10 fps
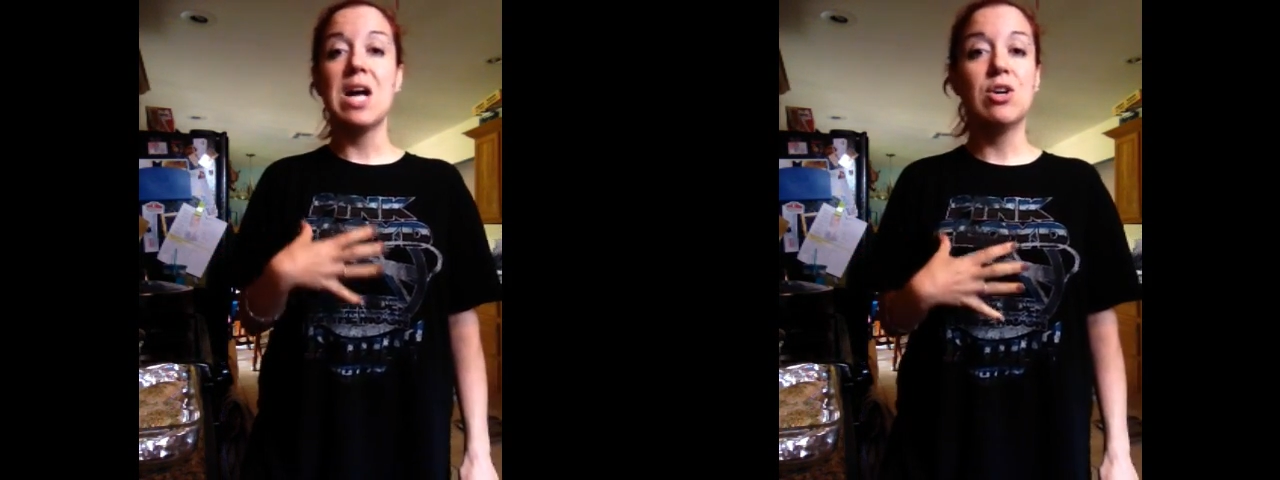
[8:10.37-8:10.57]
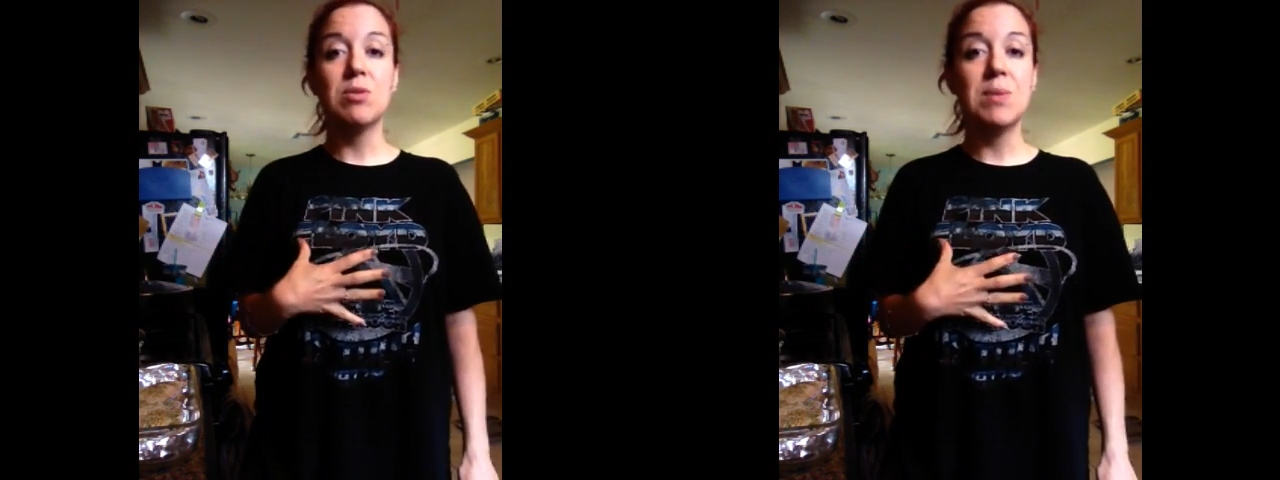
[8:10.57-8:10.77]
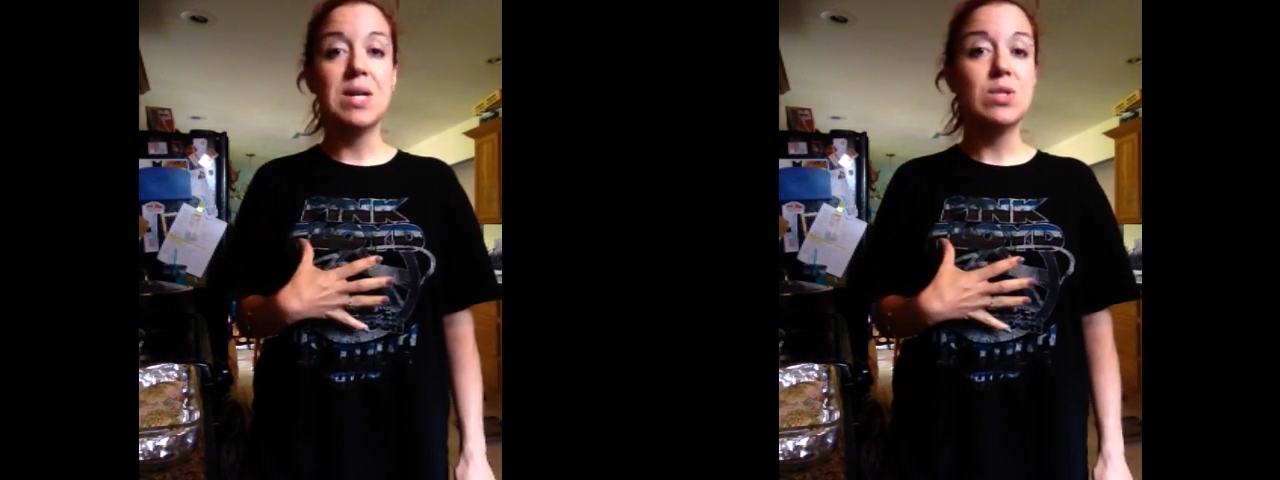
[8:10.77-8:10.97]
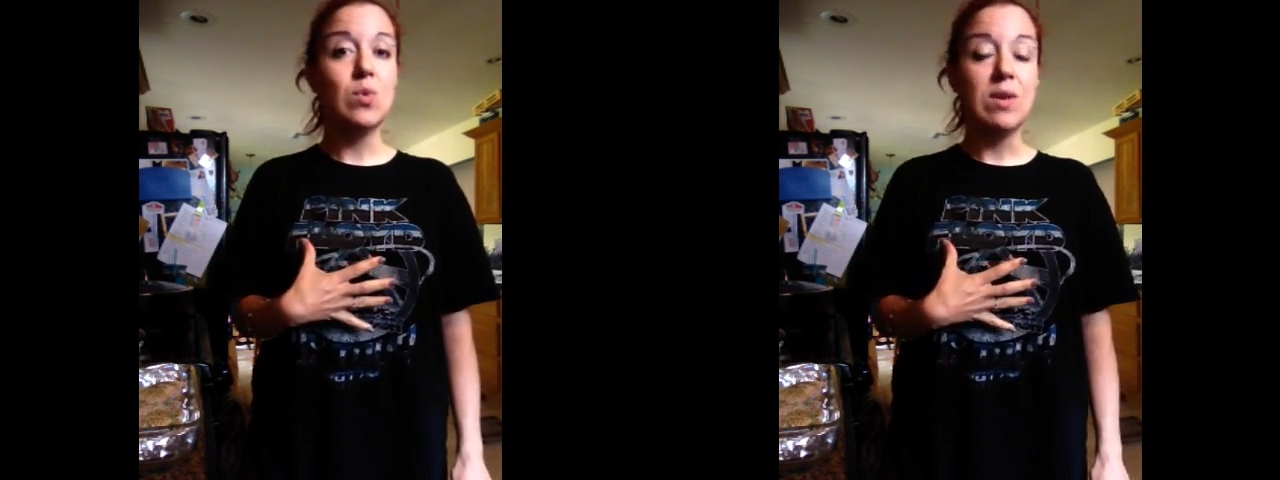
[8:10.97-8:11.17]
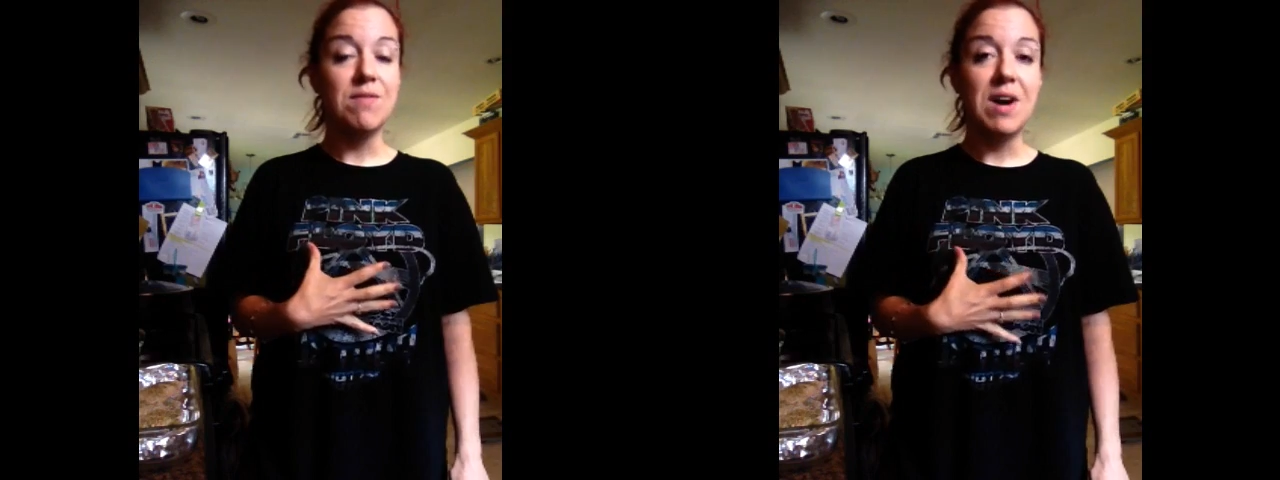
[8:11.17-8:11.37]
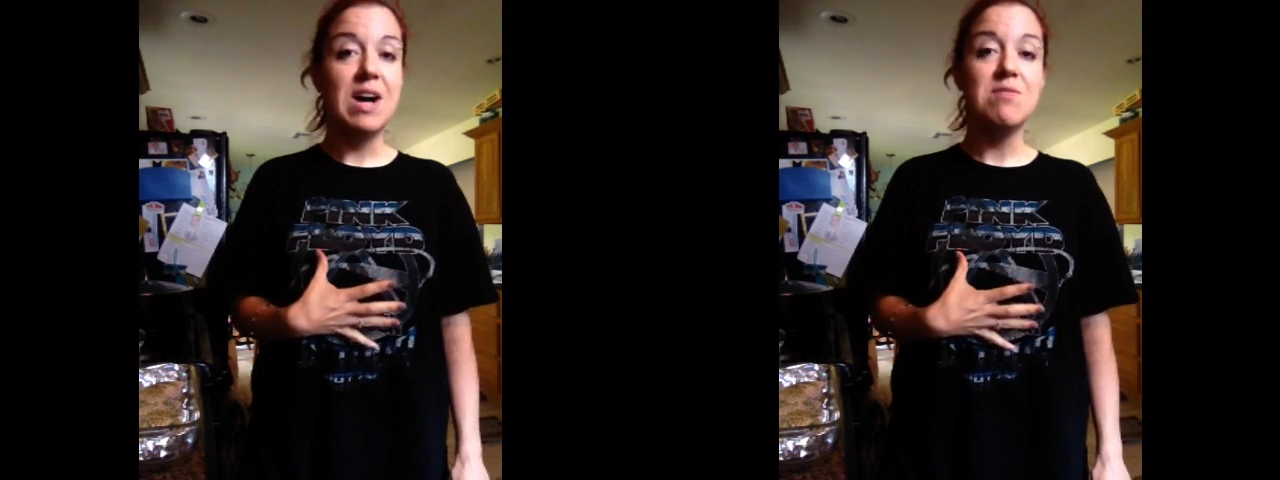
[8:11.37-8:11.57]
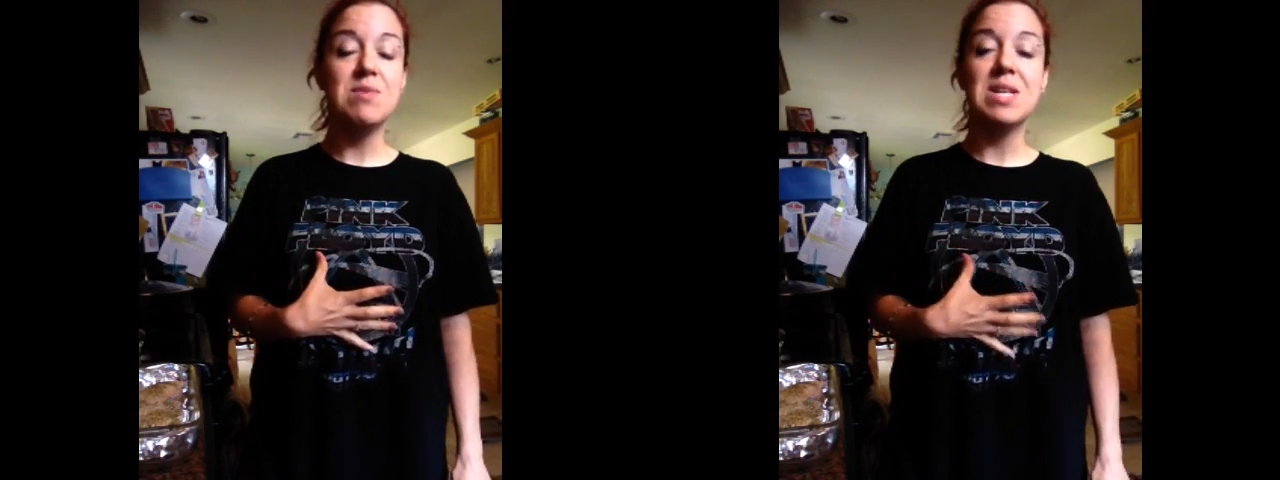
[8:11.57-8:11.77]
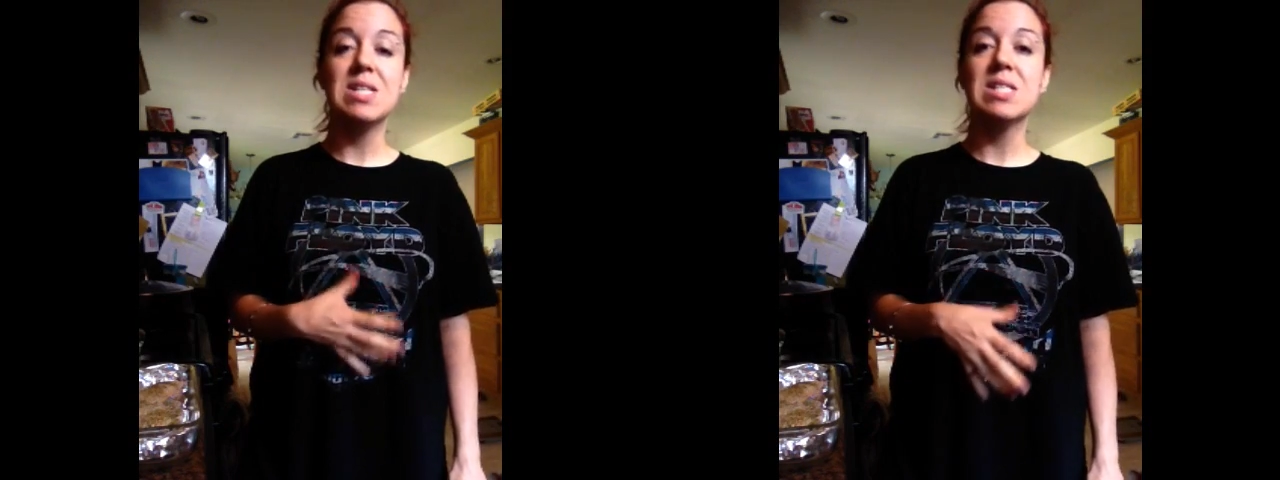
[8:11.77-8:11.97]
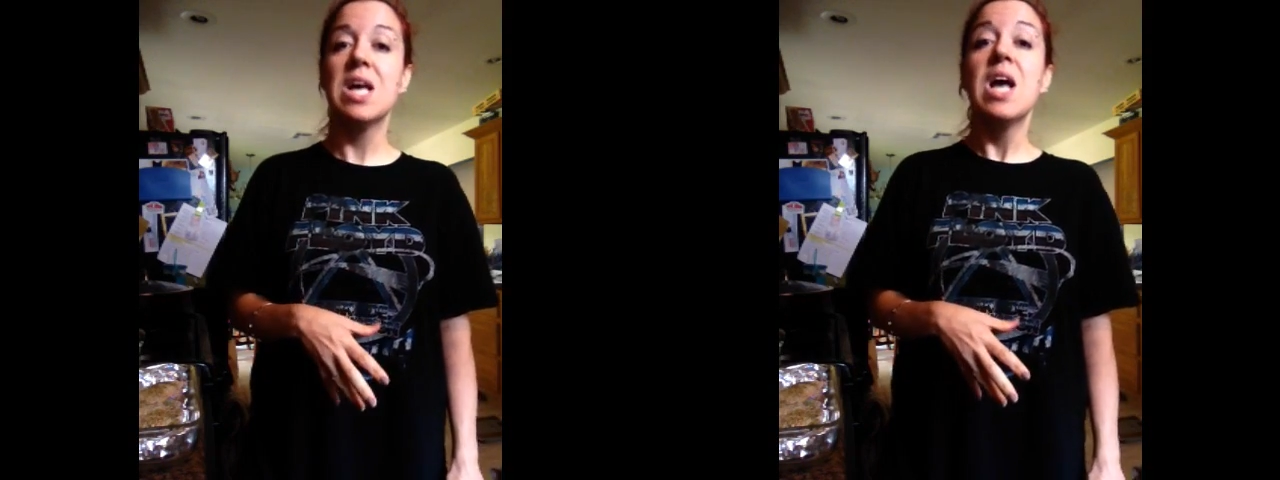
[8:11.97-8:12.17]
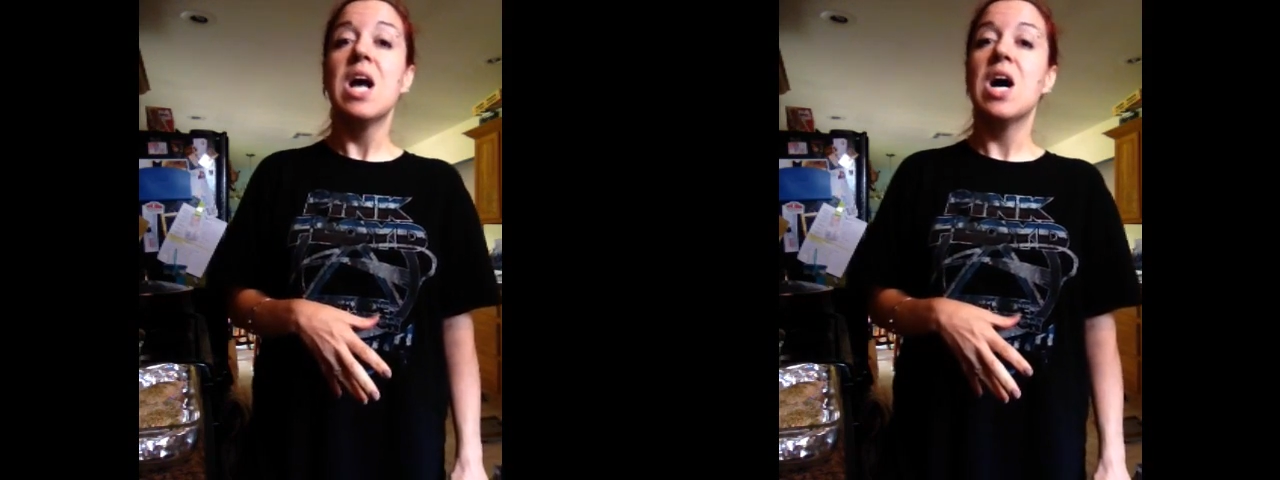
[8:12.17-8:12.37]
I cook mine 25 minutes,